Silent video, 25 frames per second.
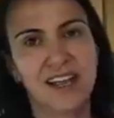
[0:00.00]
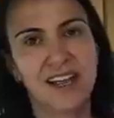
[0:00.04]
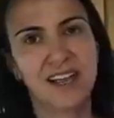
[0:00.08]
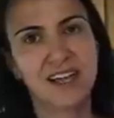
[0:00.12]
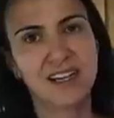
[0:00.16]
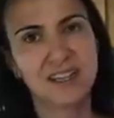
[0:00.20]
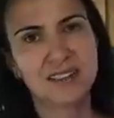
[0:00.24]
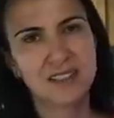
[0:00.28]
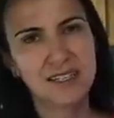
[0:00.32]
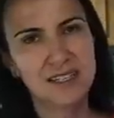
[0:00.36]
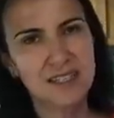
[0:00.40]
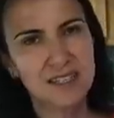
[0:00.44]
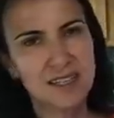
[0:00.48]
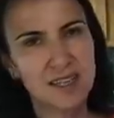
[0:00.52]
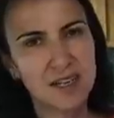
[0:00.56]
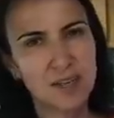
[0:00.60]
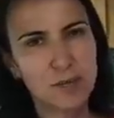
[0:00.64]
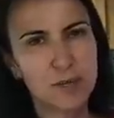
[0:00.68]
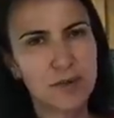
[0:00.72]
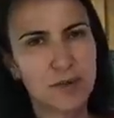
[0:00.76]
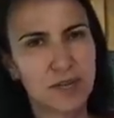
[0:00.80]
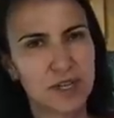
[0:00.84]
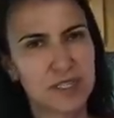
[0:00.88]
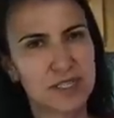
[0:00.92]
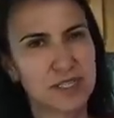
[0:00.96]
it's a little
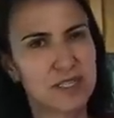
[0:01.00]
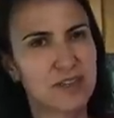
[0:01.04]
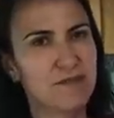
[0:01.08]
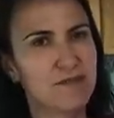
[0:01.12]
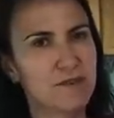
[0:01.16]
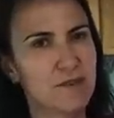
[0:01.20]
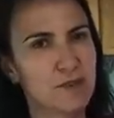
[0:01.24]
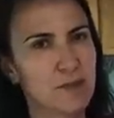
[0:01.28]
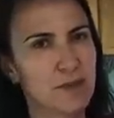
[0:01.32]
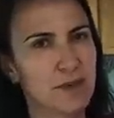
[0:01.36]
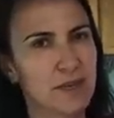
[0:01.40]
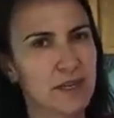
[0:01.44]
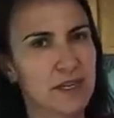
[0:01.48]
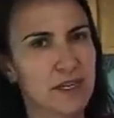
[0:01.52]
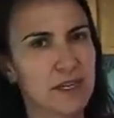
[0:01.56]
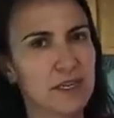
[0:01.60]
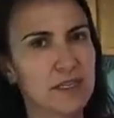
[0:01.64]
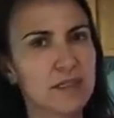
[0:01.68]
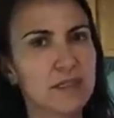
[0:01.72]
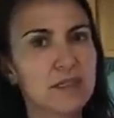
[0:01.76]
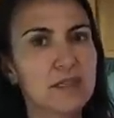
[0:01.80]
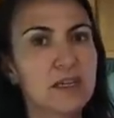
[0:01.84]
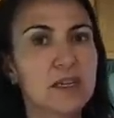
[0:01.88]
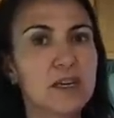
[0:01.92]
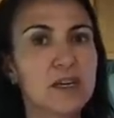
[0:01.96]
pricey for what it
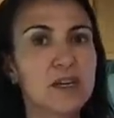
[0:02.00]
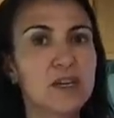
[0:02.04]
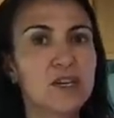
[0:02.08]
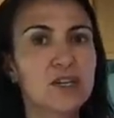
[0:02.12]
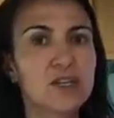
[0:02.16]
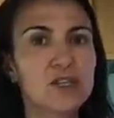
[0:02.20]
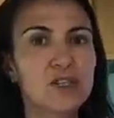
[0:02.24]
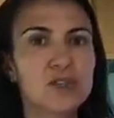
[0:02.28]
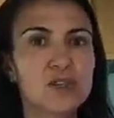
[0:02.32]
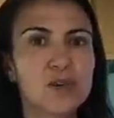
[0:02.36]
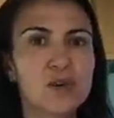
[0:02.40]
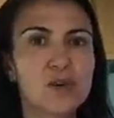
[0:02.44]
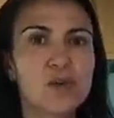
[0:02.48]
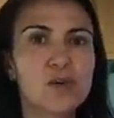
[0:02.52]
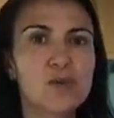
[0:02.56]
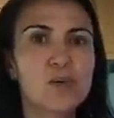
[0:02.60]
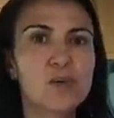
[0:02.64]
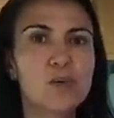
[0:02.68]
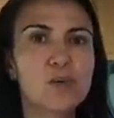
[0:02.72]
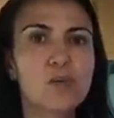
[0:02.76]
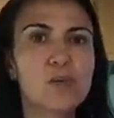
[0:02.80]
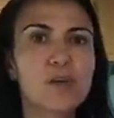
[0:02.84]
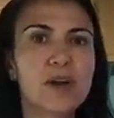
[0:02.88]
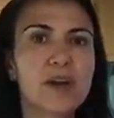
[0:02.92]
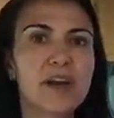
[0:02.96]
is. So
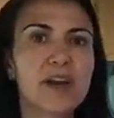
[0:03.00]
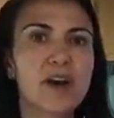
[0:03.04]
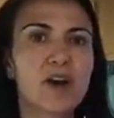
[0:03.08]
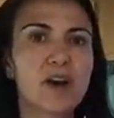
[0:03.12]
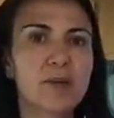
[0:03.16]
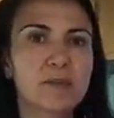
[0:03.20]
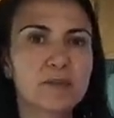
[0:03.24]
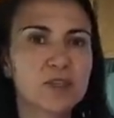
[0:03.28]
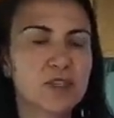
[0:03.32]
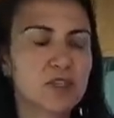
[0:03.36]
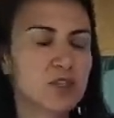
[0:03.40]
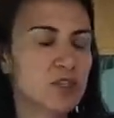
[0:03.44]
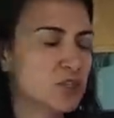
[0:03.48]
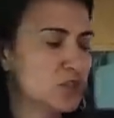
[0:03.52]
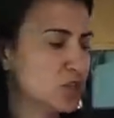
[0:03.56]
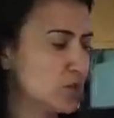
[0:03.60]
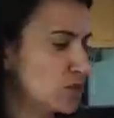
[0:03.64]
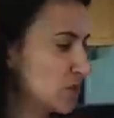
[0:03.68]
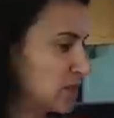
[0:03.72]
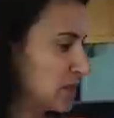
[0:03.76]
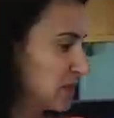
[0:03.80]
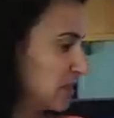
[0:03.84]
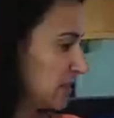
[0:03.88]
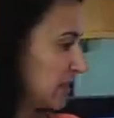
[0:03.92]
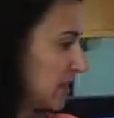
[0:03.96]
what I opted to do
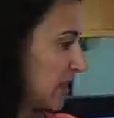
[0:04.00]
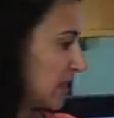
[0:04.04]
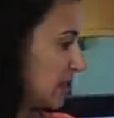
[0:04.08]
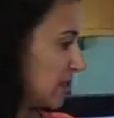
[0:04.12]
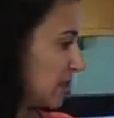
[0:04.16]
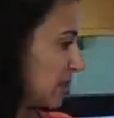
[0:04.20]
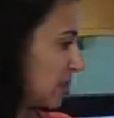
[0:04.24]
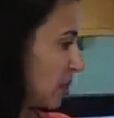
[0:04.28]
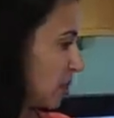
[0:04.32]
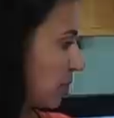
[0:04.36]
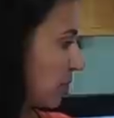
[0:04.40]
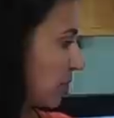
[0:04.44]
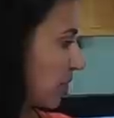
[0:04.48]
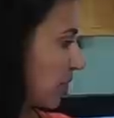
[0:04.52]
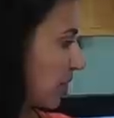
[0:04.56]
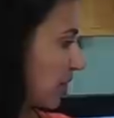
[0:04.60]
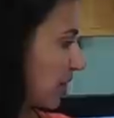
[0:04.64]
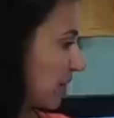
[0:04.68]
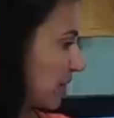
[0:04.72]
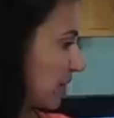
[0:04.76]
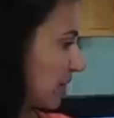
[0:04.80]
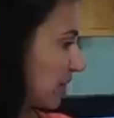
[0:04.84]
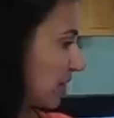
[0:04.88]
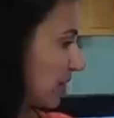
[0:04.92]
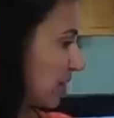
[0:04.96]
instead is I
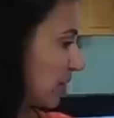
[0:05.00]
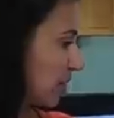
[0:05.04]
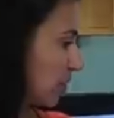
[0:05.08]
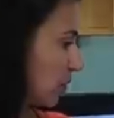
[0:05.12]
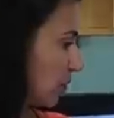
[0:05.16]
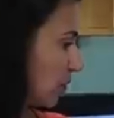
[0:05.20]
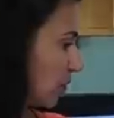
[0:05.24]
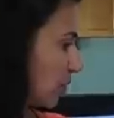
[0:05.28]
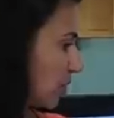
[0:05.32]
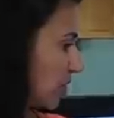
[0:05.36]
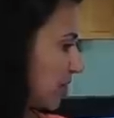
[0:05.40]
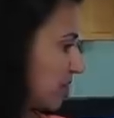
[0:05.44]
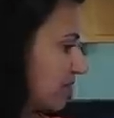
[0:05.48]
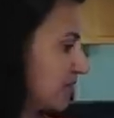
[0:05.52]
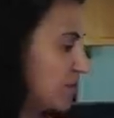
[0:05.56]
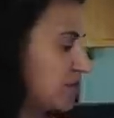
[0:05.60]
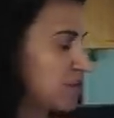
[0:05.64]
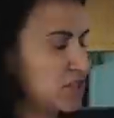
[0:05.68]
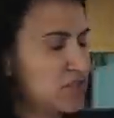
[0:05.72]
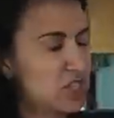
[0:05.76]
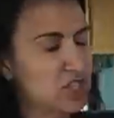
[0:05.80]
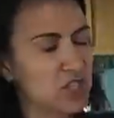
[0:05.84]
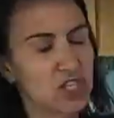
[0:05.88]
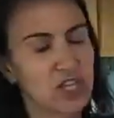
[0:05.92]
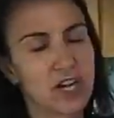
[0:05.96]
brought in one of
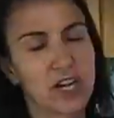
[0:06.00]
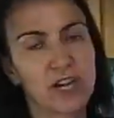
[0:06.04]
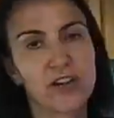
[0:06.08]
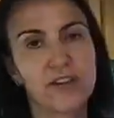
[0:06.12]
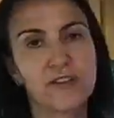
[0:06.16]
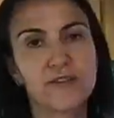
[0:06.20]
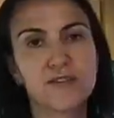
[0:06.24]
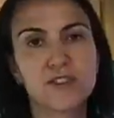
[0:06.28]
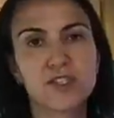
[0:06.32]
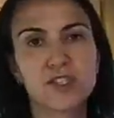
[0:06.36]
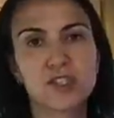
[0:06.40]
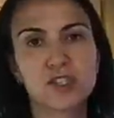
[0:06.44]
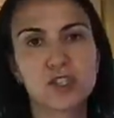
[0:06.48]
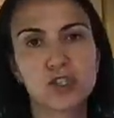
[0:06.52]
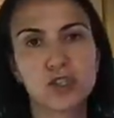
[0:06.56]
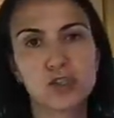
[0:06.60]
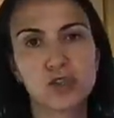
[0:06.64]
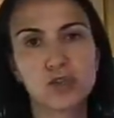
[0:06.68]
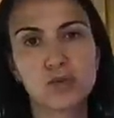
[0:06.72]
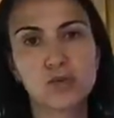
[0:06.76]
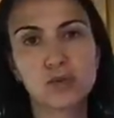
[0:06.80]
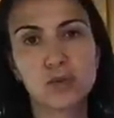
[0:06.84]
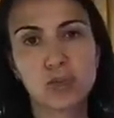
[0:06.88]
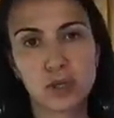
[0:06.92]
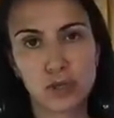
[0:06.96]
these shelves
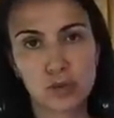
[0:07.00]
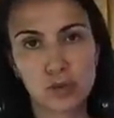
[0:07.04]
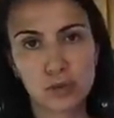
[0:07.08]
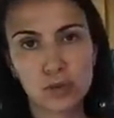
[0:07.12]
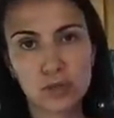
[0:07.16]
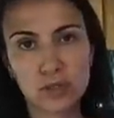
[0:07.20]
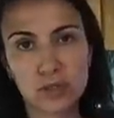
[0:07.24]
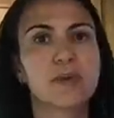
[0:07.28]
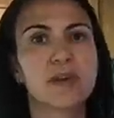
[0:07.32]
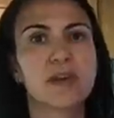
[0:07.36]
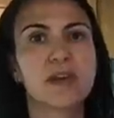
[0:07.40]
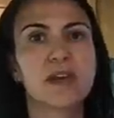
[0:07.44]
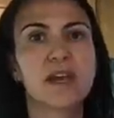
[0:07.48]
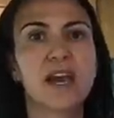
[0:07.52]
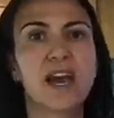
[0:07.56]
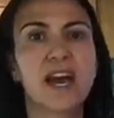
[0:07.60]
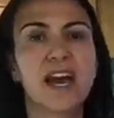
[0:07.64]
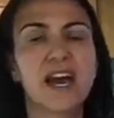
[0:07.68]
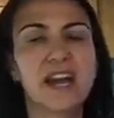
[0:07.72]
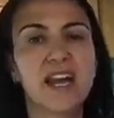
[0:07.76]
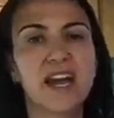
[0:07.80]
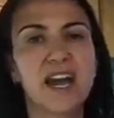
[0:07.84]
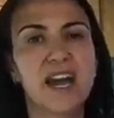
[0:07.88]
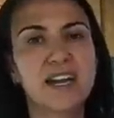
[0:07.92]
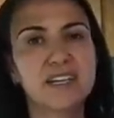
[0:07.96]
to Lowe's
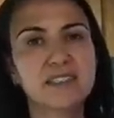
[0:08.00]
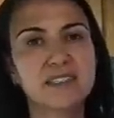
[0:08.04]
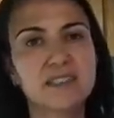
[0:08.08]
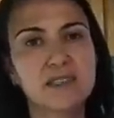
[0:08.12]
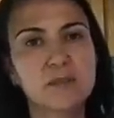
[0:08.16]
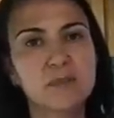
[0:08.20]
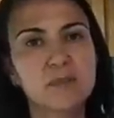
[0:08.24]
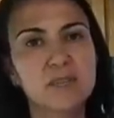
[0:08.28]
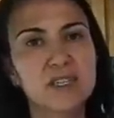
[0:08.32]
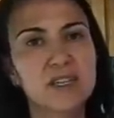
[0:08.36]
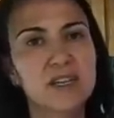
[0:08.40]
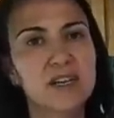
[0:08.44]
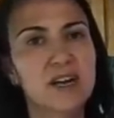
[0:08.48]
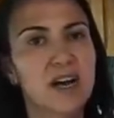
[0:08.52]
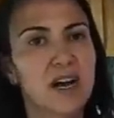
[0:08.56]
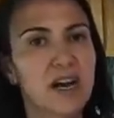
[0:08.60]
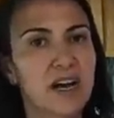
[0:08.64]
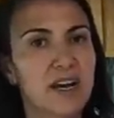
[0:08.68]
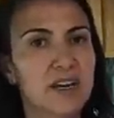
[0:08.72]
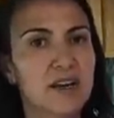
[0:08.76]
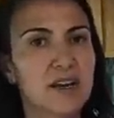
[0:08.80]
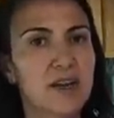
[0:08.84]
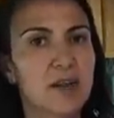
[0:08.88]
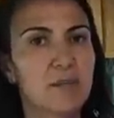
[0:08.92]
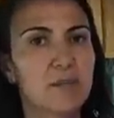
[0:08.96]
and asked them to
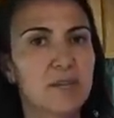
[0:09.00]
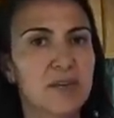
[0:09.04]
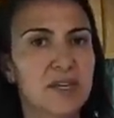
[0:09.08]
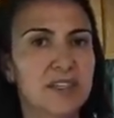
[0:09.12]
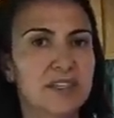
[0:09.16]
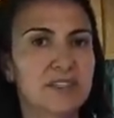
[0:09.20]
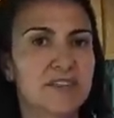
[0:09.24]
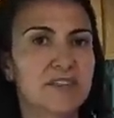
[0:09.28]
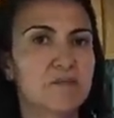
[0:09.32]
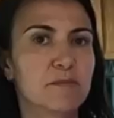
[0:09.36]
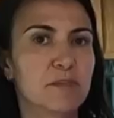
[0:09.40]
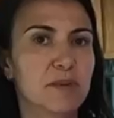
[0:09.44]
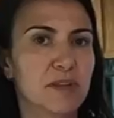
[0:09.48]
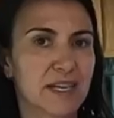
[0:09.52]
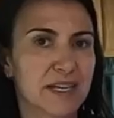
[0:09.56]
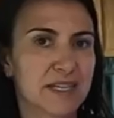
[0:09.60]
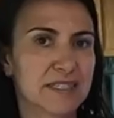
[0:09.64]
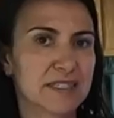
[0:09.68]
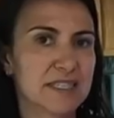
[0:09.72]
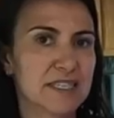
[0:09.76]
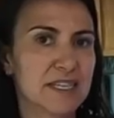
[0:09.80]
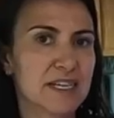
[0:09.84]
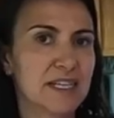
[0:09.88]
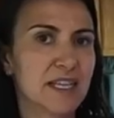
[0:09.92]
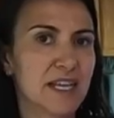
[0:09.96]
cut a piece of
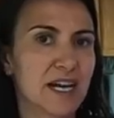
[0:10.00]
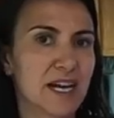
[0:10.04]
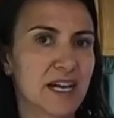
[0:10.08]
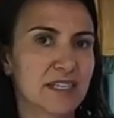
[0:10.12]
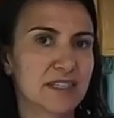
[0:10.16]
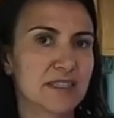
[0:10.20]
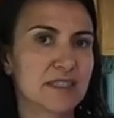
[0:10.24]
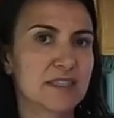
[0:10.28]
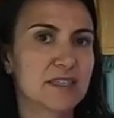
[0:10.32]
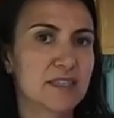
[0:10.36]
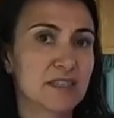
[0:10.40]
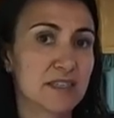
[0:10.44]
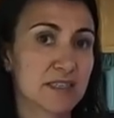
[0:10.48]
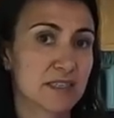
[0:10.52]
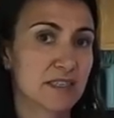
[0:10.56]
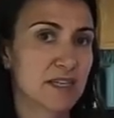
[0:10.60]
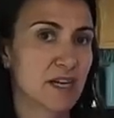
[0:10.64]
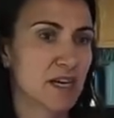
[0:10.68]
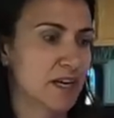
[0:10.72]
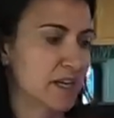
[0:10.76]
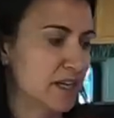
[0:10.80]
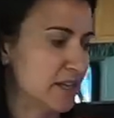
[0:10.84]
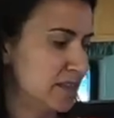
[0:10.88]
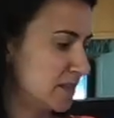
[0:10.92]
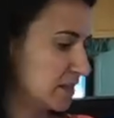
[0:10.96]
plexiglass to
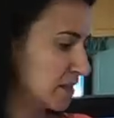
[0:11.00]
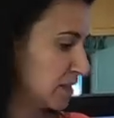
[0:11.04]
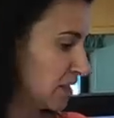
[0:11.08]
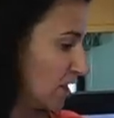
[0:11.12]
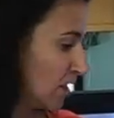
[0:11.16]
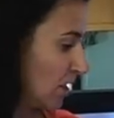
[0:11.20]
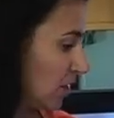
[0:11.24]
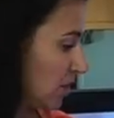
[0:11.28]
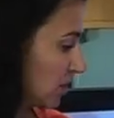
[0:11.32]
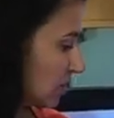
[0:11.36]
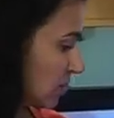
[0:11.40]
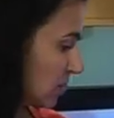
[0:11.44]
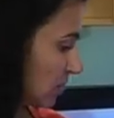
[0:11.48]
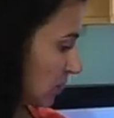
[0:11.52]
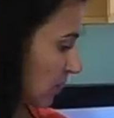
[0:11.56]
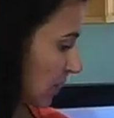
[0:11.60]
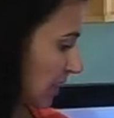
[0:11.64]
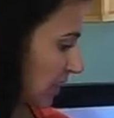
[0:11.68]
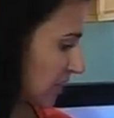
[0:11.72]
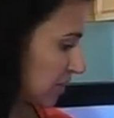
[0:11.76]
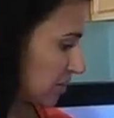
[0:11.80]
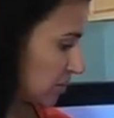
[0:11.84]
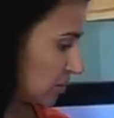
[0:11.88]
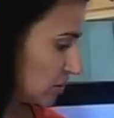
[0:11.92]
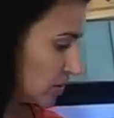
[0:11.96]
size. So
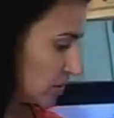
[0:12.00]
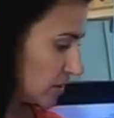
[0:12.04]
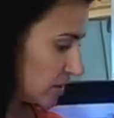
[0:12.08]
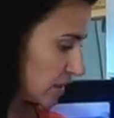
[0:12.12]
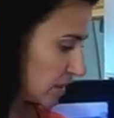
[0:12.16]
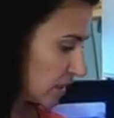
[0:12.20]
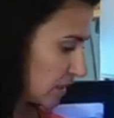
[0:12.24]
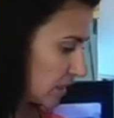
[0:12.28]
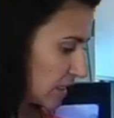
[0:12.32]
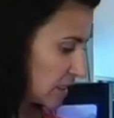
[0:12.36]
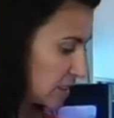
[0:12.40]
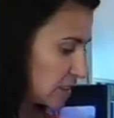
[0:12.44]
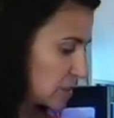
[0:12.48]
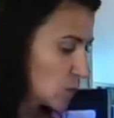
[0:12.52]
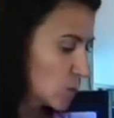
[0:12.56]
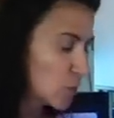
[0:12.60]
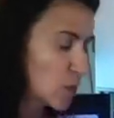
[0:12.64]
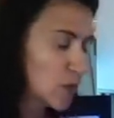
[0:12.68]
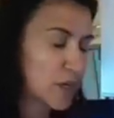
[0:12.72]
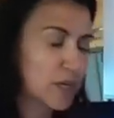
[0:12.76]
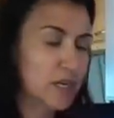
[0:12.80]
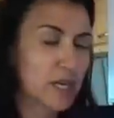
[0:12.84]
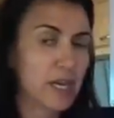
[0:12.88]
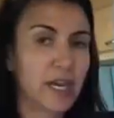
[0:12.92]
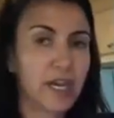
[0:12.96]
as you see, it's
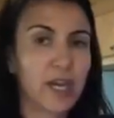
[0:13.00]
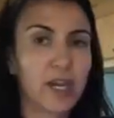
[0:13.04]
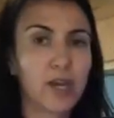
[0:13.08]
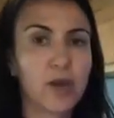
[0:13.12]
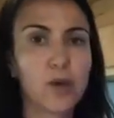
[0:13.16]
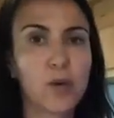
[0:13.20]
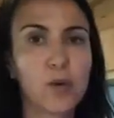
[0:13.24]
working